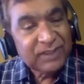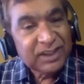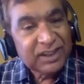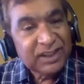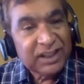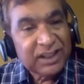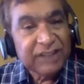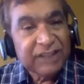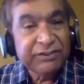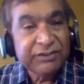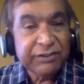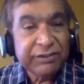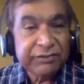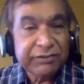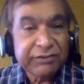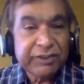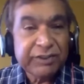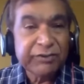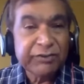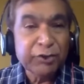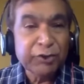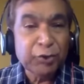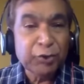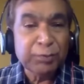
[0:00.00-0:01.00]
In
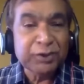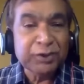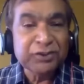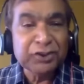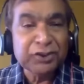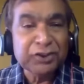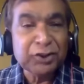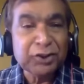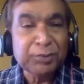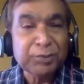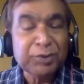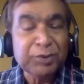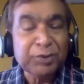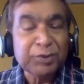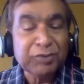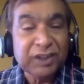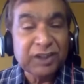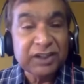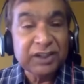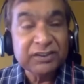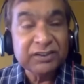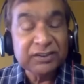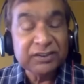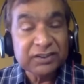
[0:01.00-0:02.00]
54% of the
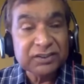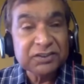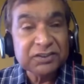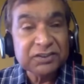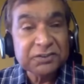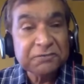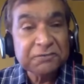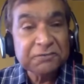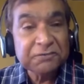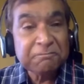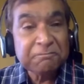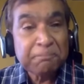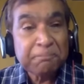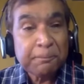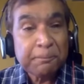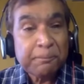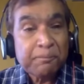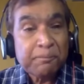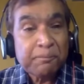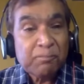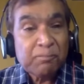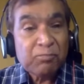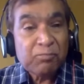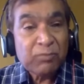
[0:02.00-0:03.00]
villages,
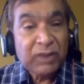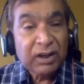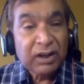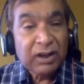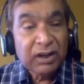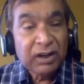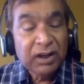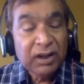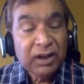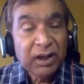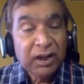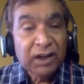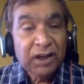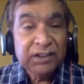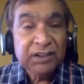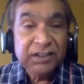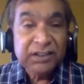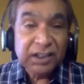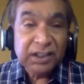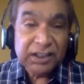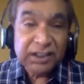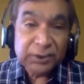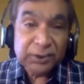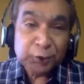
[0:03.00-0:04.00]

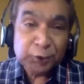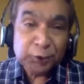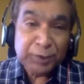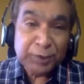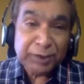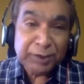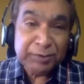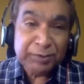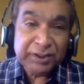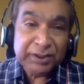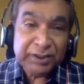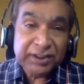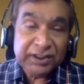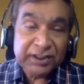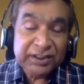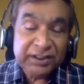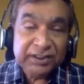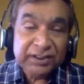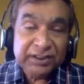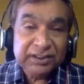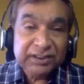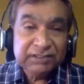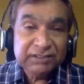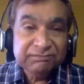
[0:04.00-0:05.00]
Dalits who may be
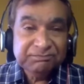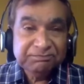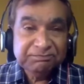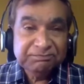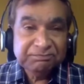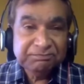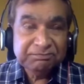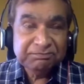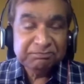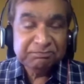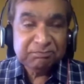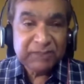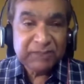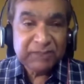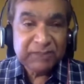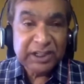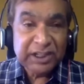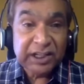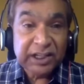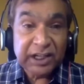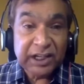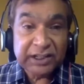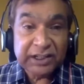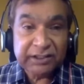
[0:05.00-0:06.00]

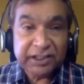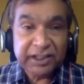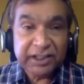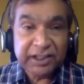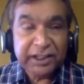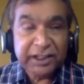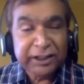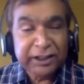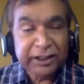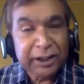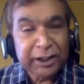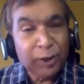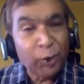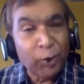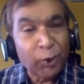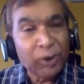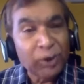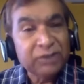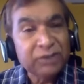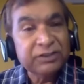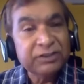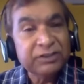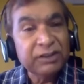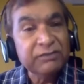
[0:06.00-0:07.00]
elected in the local
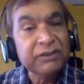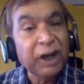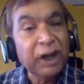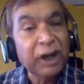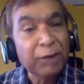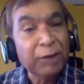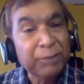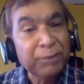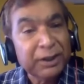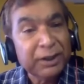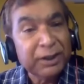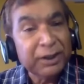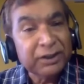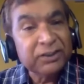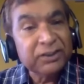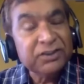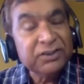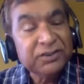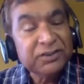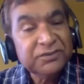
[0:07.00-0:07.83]
self-government,